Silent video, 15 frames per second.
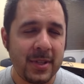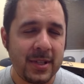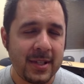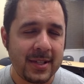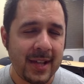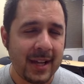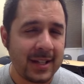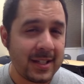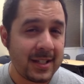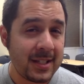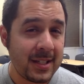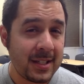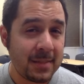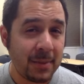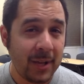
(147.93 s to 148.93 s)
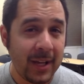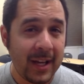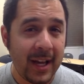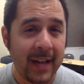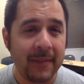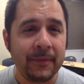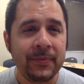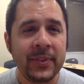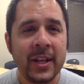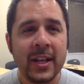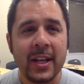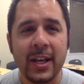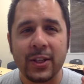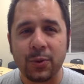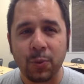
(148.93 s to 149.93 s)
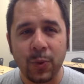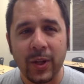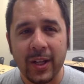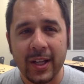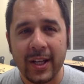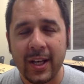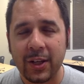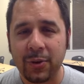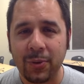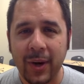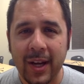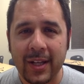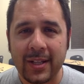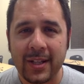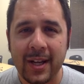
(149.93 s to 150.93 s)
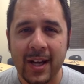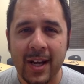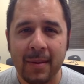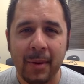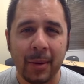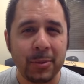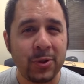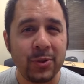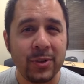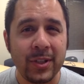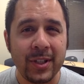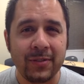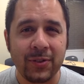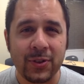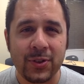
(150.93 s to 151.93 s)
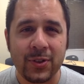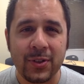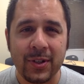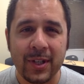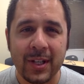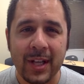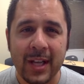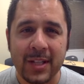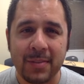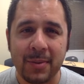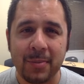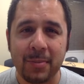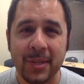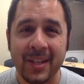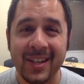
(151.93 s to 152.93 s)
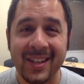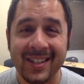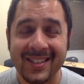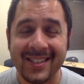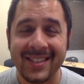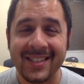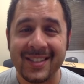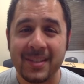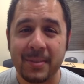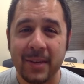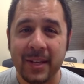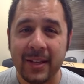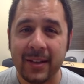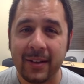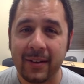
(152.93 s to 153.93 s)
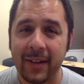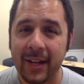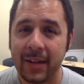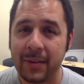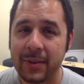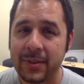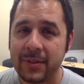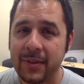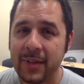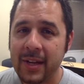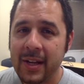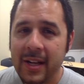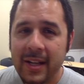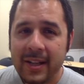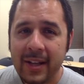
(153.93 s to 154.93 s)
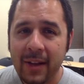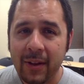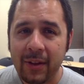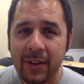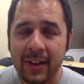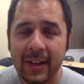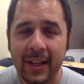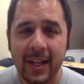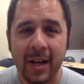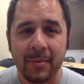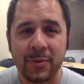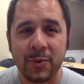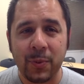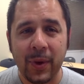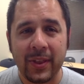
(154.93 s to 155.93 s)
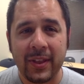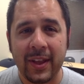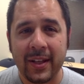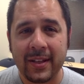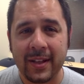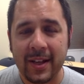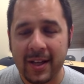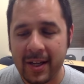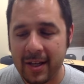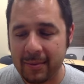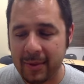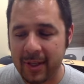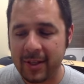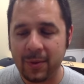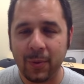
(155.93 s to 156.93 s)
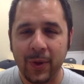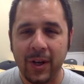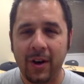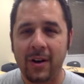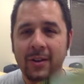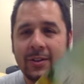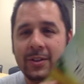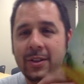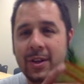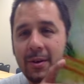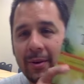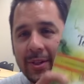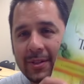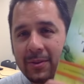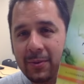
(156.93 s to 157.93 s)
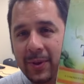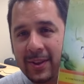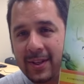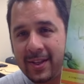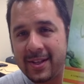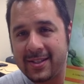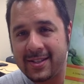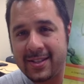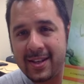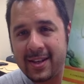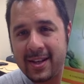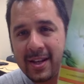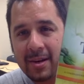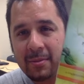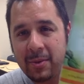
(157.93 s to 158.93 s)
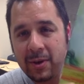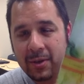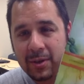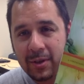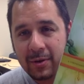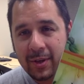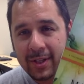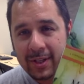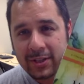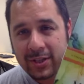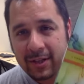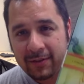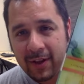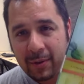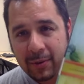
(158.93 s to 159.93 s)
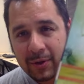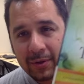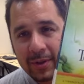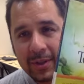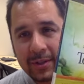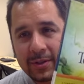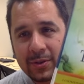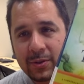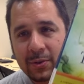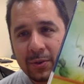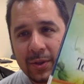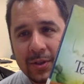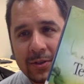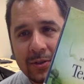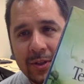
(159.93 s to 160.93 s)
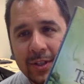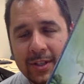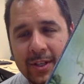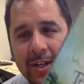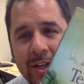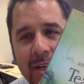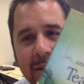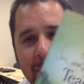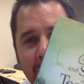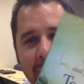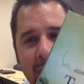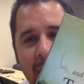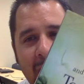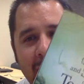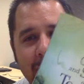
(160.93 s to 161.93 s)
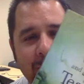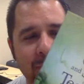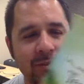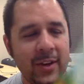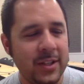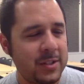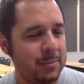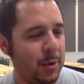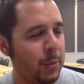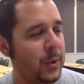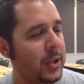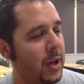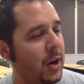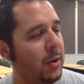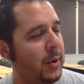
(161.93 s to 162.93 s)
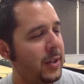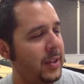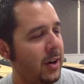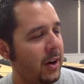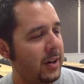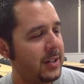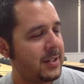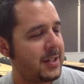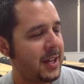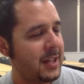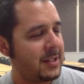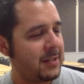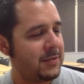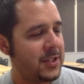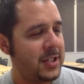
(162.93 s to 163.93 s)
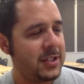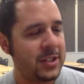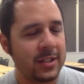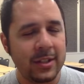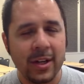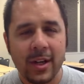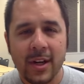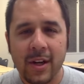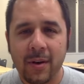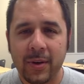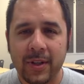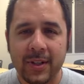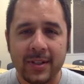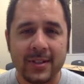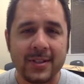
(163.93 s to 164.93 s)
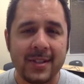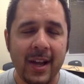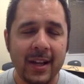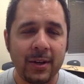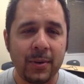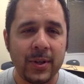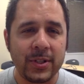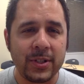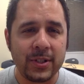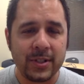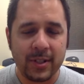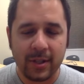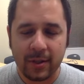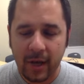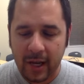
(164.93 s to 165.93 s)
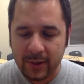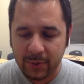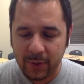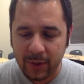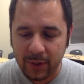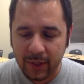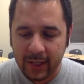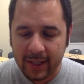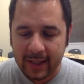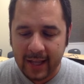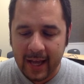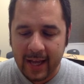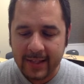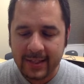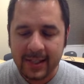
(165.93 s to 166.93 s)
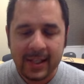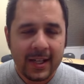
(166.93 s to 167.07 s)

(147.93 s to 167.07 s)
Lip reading: decide to display it at, it's really a great opportunity for student engagement because it is speaking their language. The other thing that comes with it, and we all know it with this new initiative that we're doing in the school district with eye observation, but we know in the art and science of teaching, one of the design questions, and as we look at that,